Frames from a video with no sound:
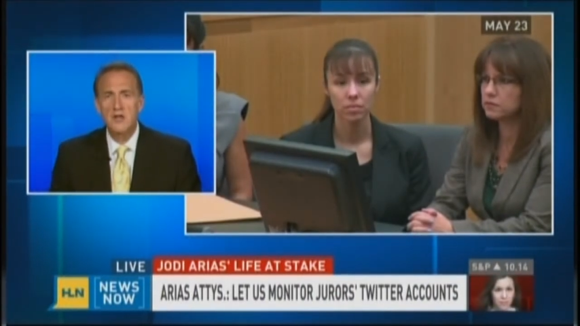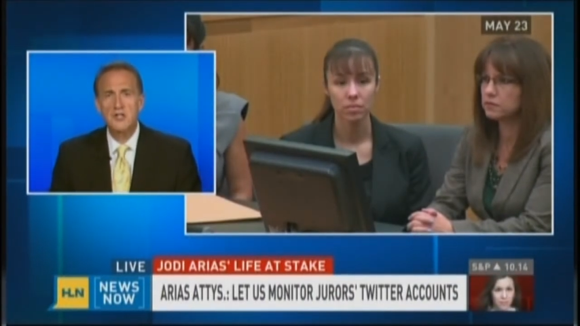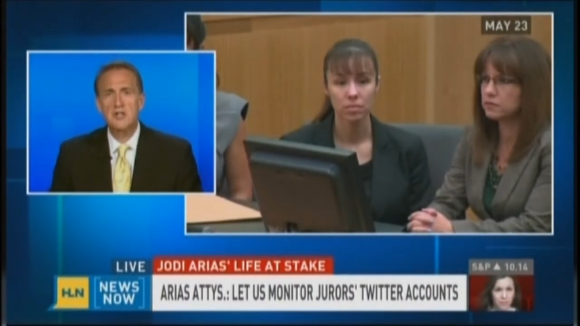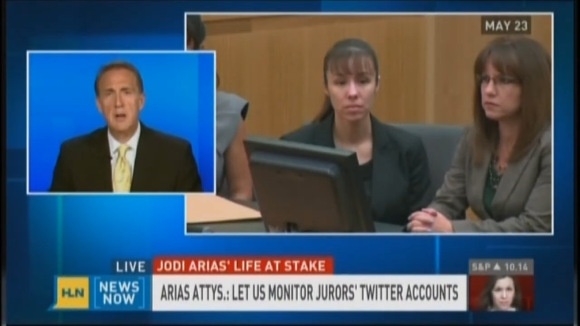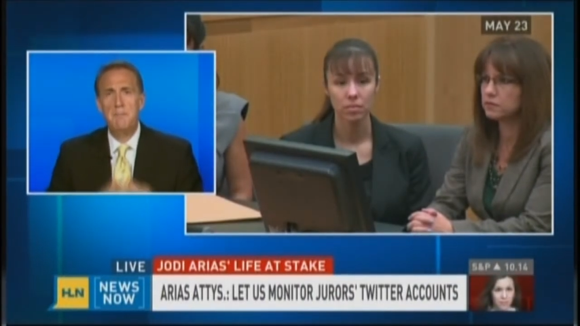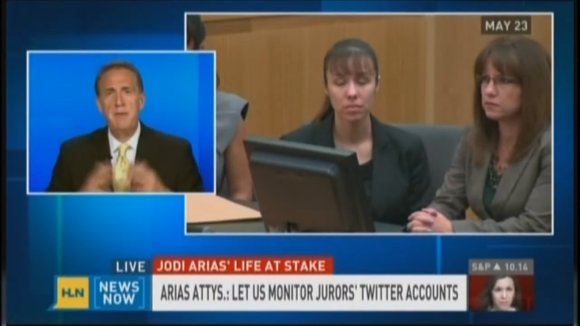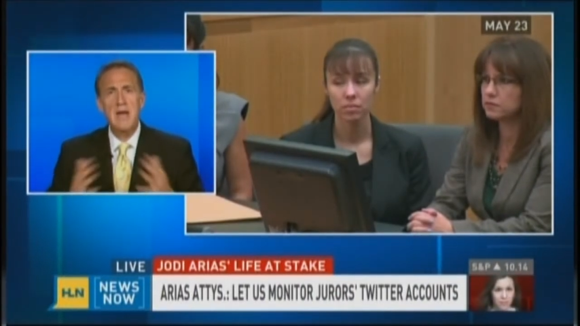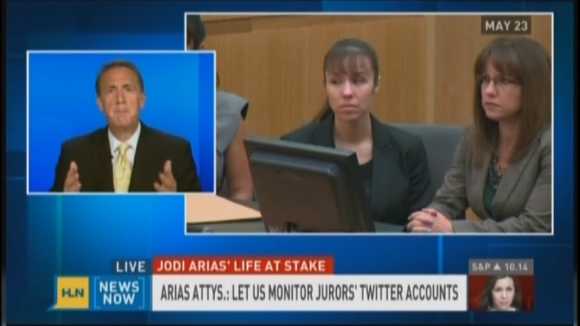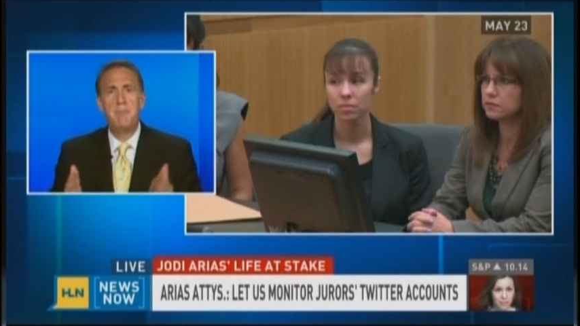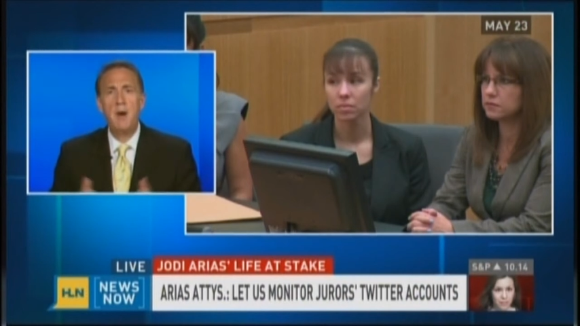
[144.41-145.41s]
Speaker 1: Just a
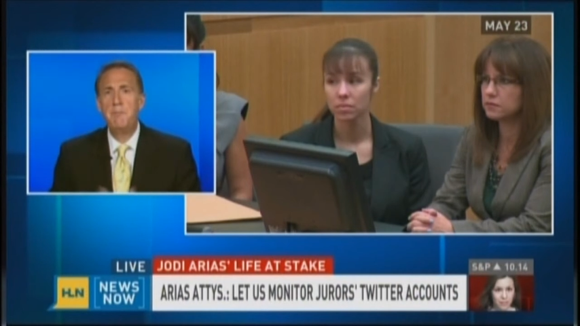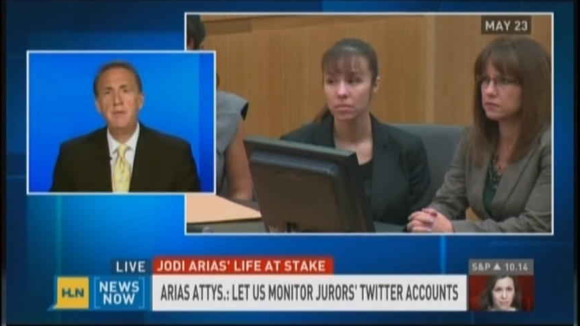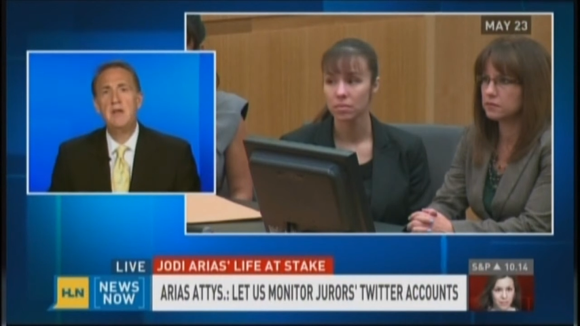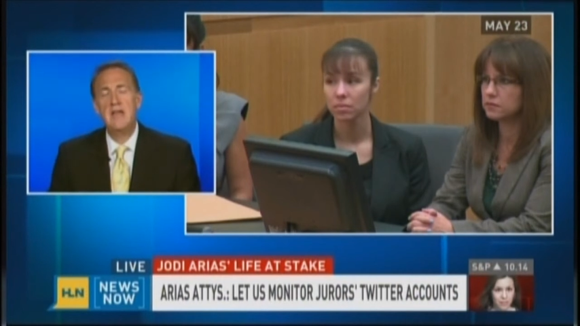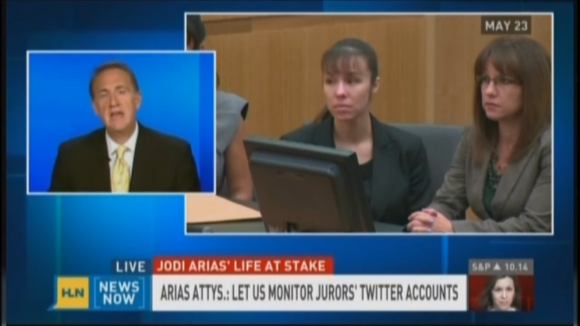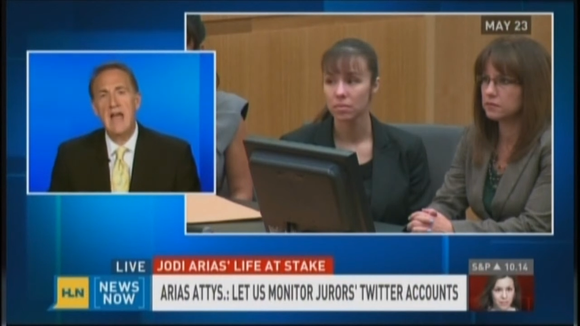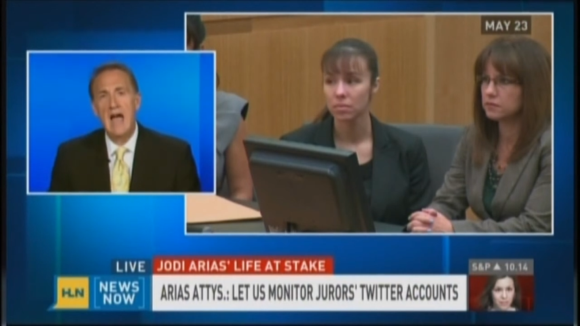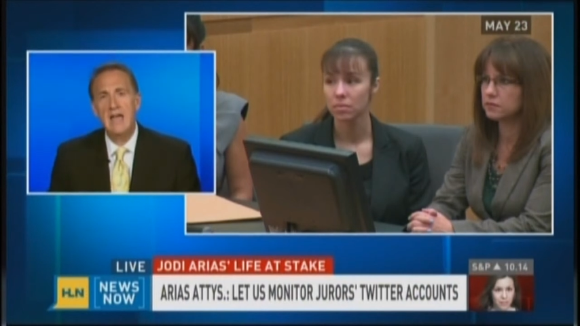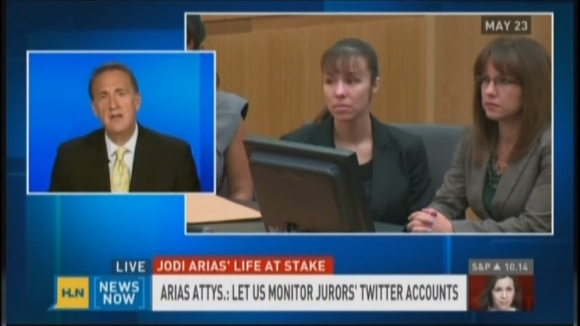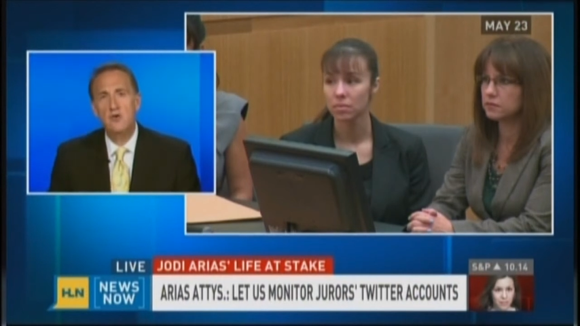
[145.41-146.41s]
big bump in in,
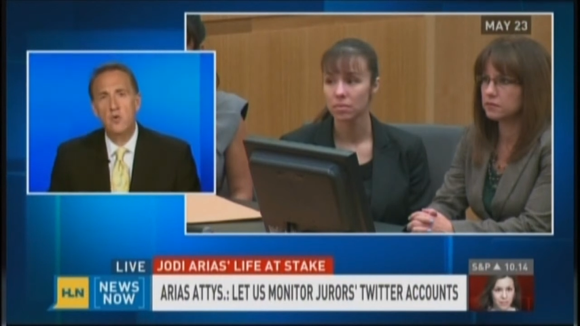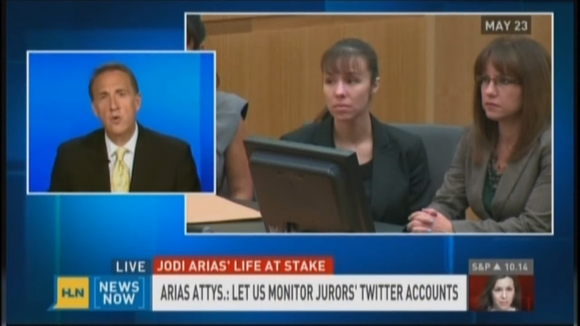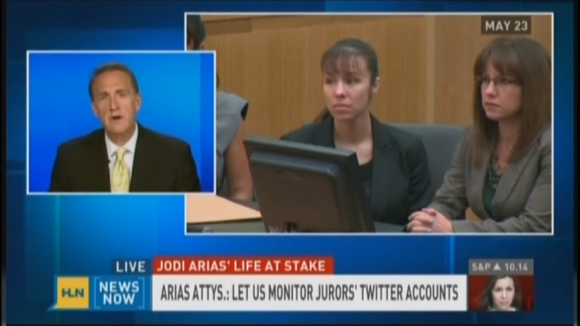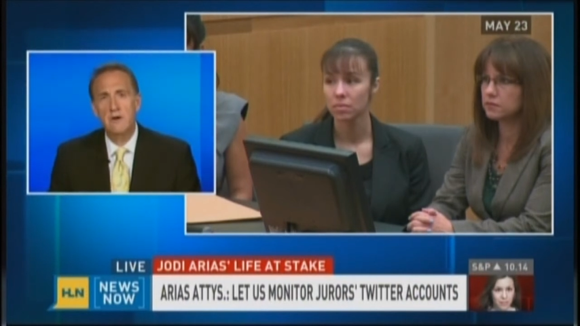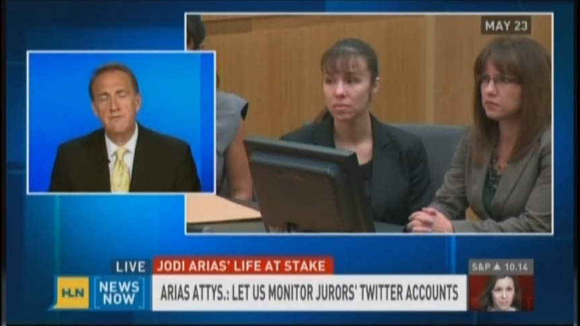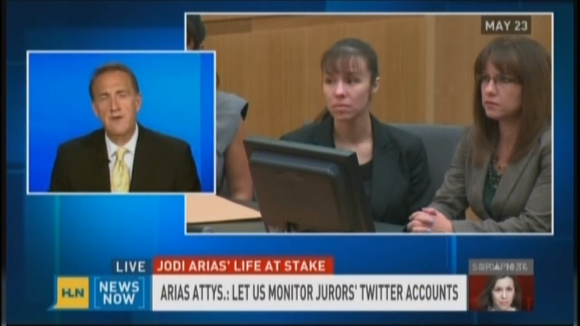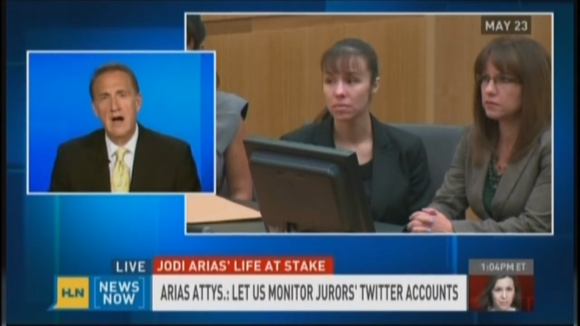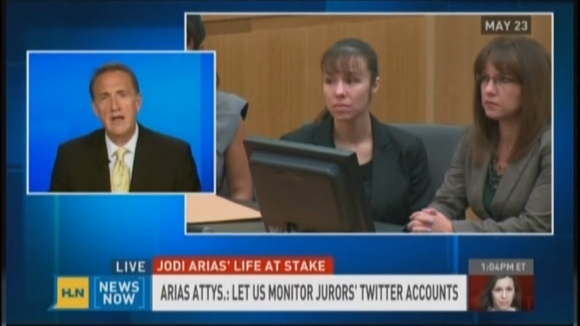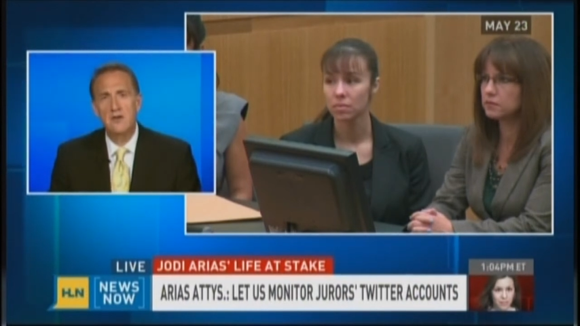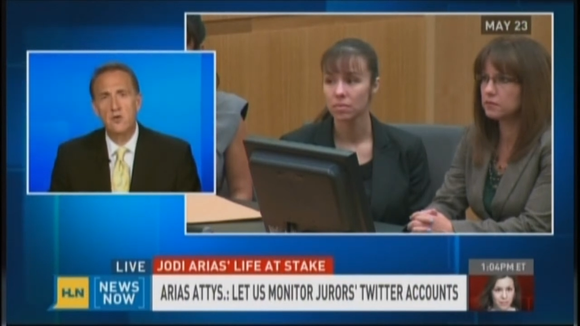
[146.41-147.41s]
in Twitter
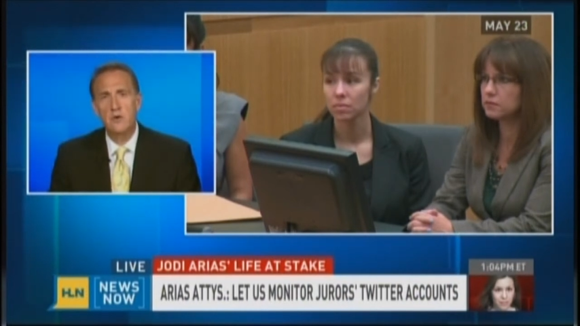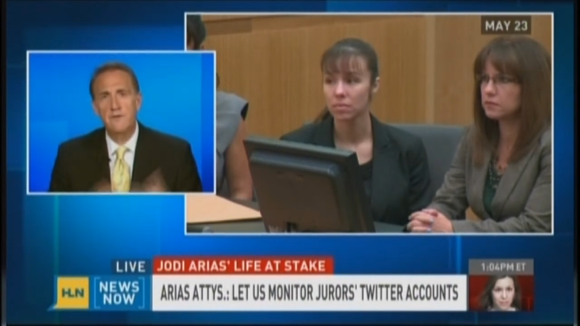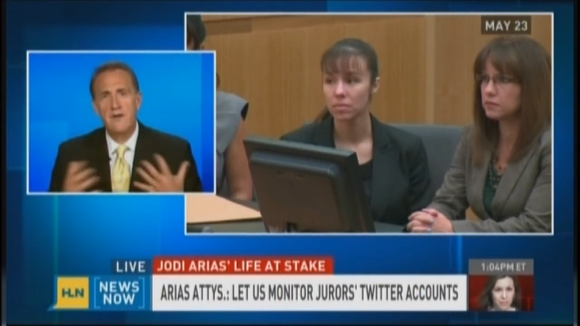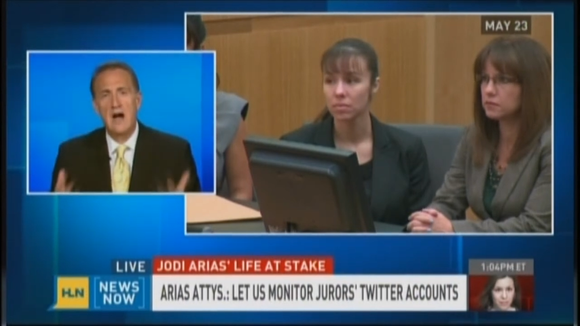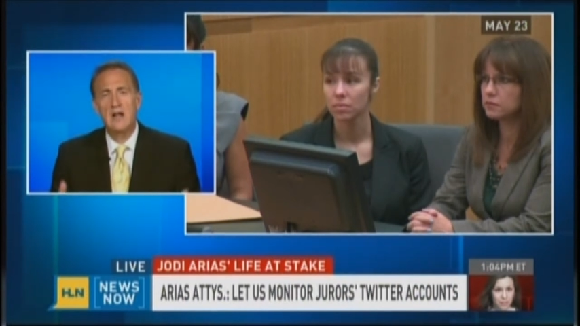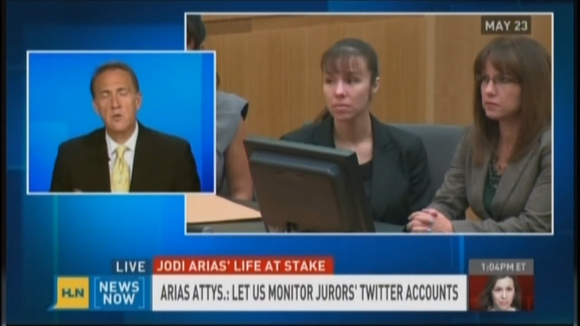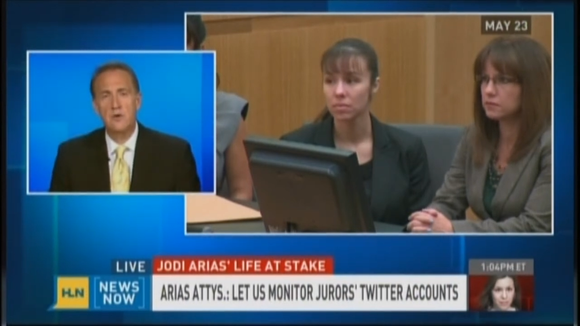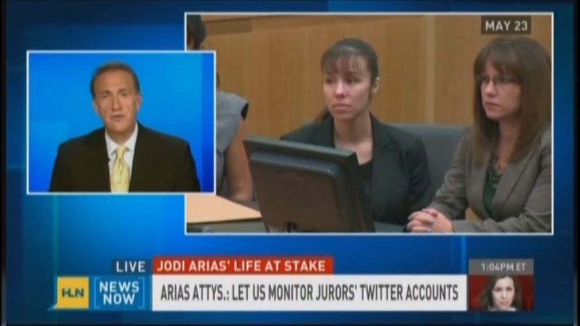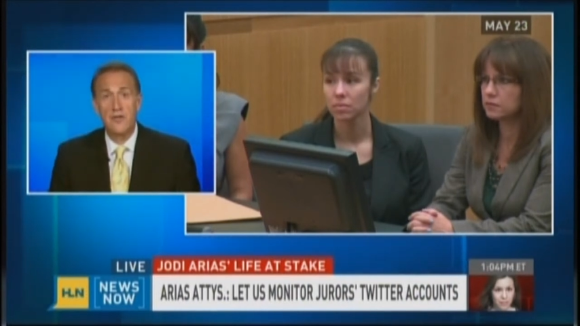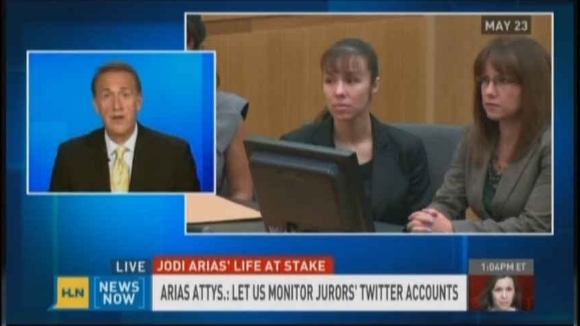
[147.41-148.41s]
and Twitter
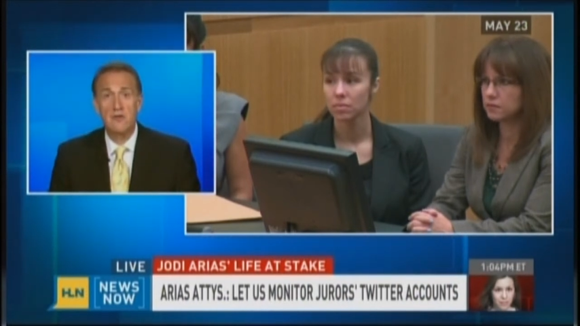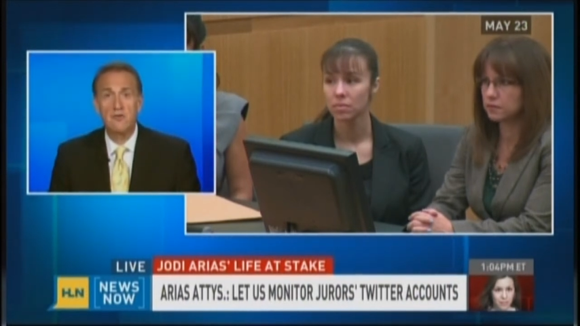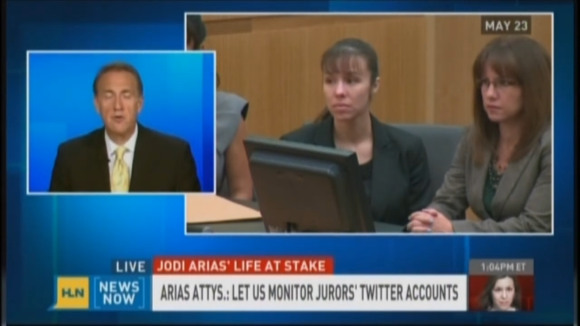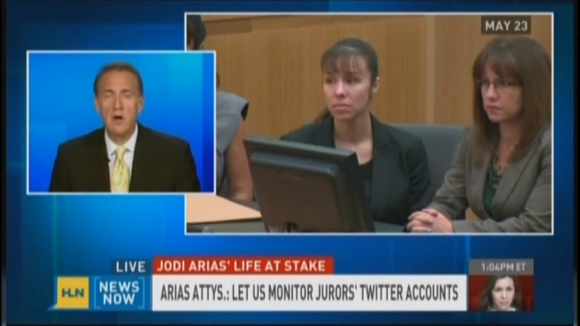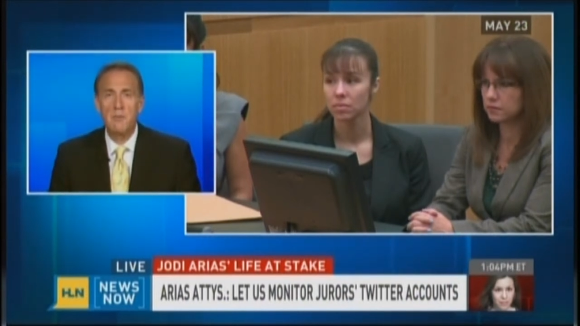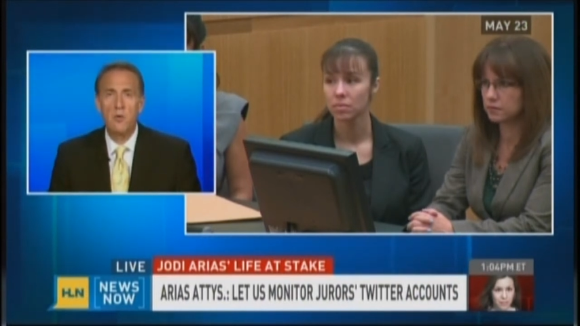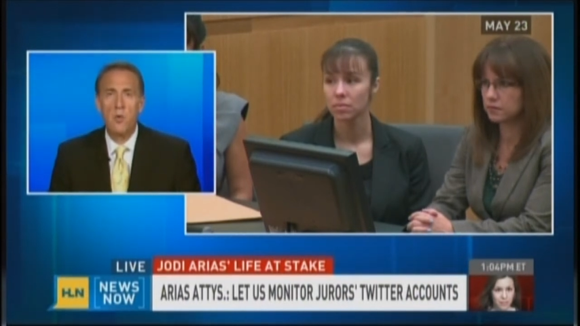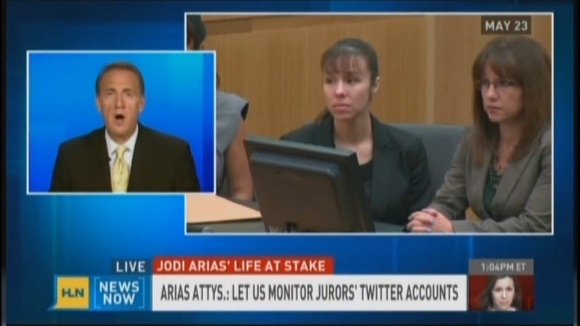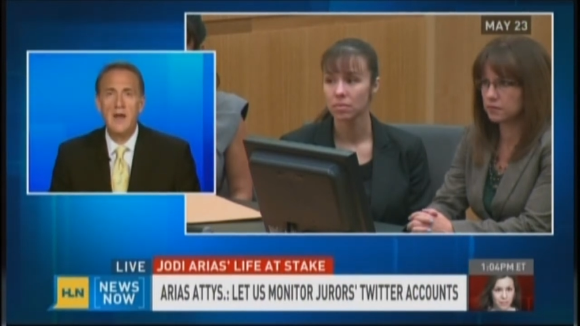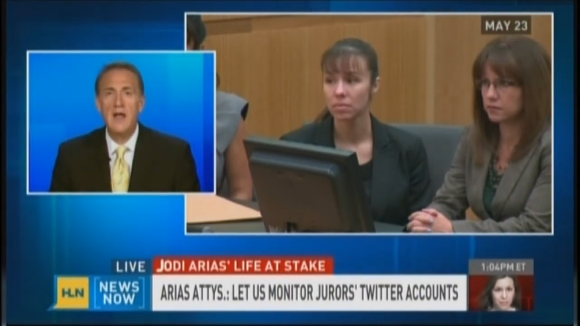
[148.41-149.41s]
followers and things. So number
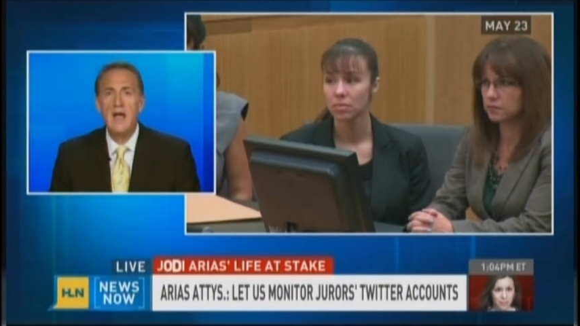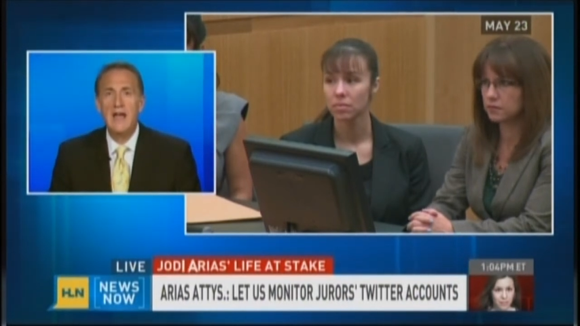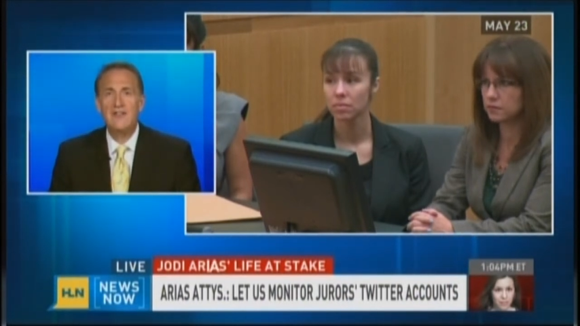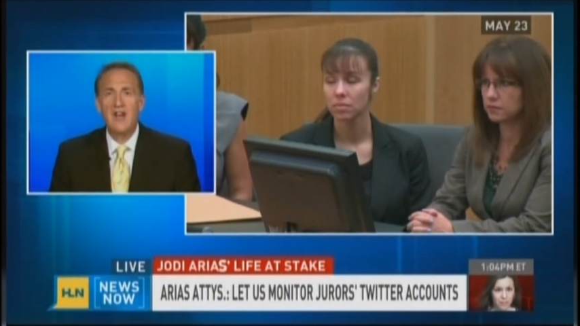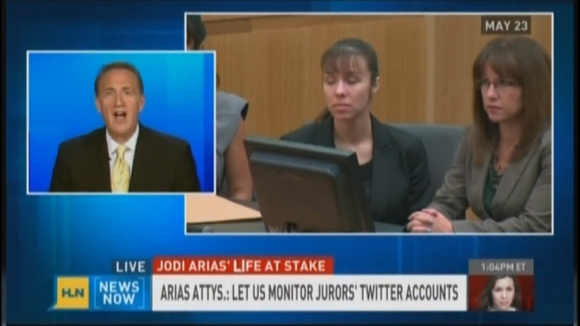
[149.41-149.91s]
one, it's